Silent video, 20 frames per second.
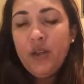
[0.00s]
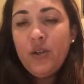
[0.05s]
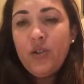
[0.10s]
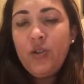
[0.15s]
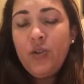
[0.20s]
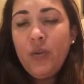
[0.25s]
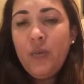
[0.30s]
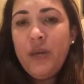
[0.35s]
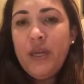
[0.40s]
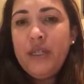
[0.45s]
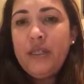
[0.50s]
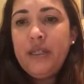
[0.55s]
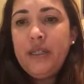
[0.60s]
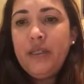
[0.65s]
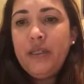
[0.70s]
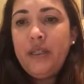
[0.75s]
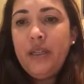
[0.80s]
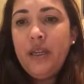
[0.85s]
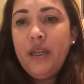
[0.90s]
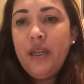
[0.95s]
So
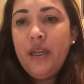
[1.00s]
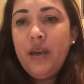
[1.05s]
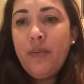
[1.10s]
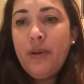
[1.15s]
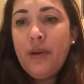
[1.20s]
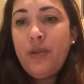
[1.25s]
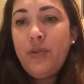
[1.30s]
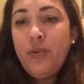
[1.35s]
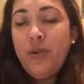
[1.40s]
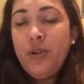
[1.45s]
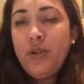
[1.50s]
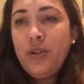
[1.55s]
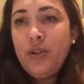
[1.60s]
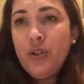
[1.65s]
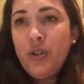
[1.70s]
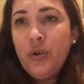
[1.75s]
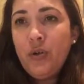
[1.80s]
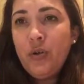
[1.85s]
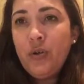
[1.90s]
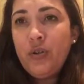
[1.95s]
basically, about 3 years
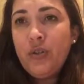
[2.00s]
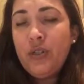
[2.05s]
ago,